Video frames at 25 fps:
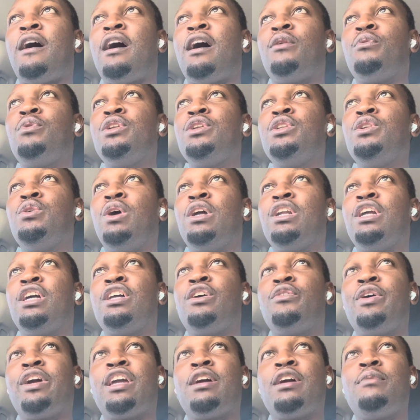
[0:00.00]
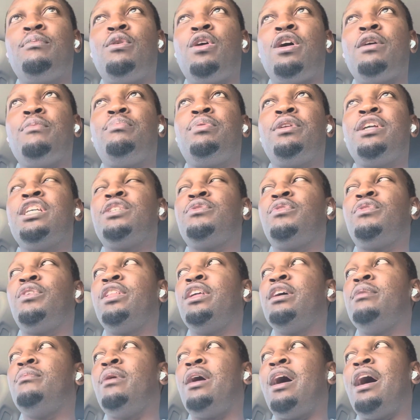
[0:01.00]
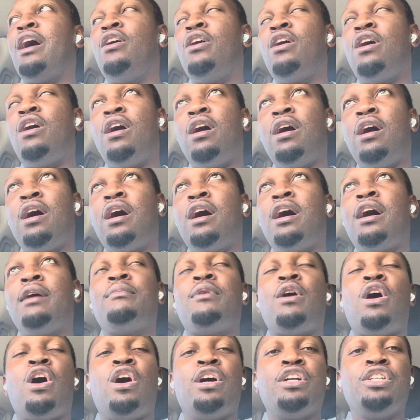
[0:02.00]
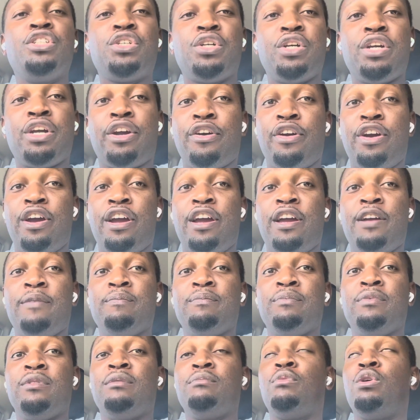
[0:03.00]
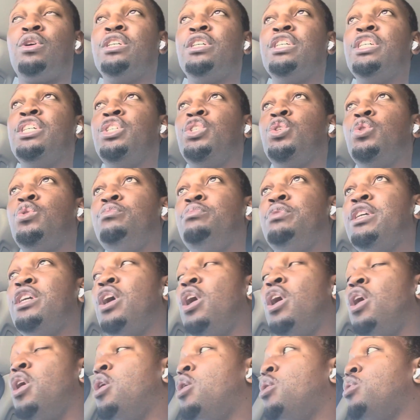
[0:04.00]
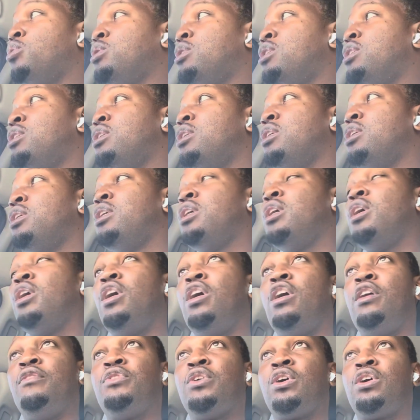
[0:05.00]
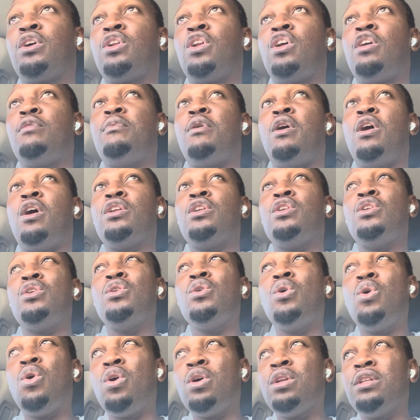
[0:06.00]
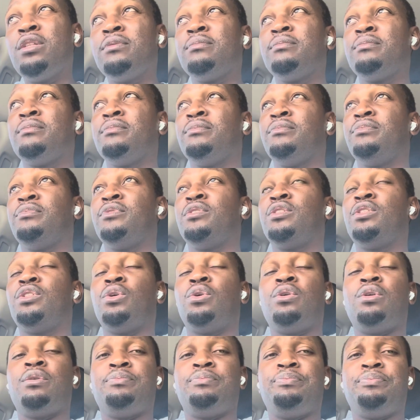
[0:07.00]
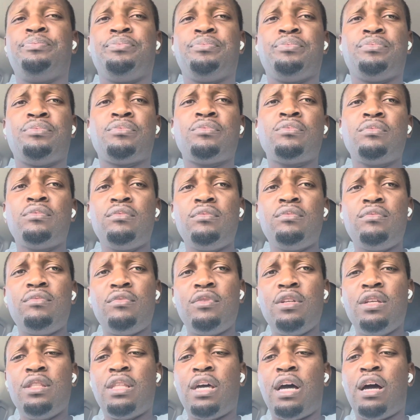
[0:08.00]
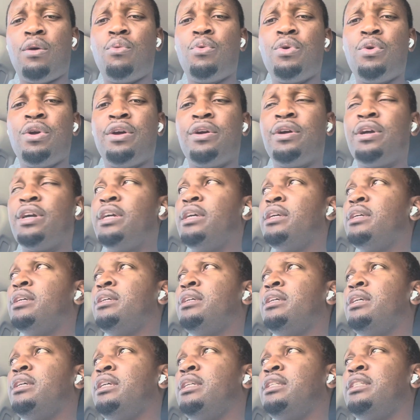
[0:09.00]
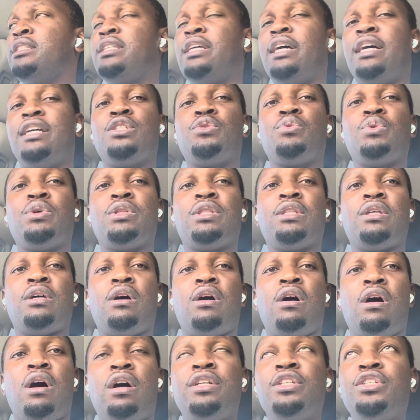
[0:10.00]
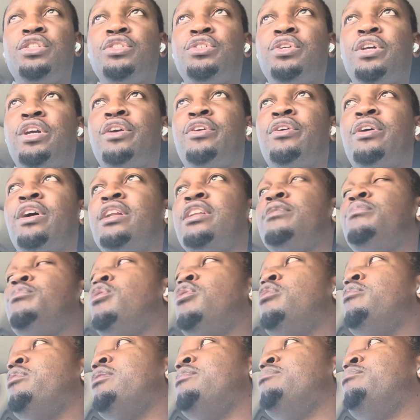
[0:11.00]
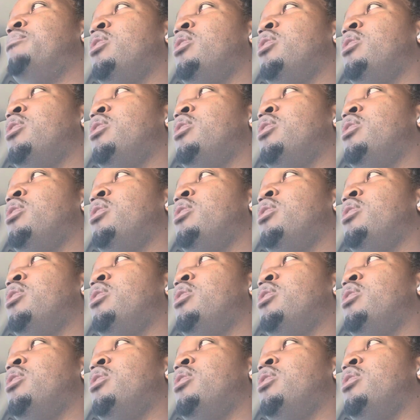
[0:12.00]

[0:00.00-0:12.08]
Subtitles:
We know another reggae boy plays for them, Andre Gray. But he should be out of the club on loan. So that where it stands with Andre Gray at the moment.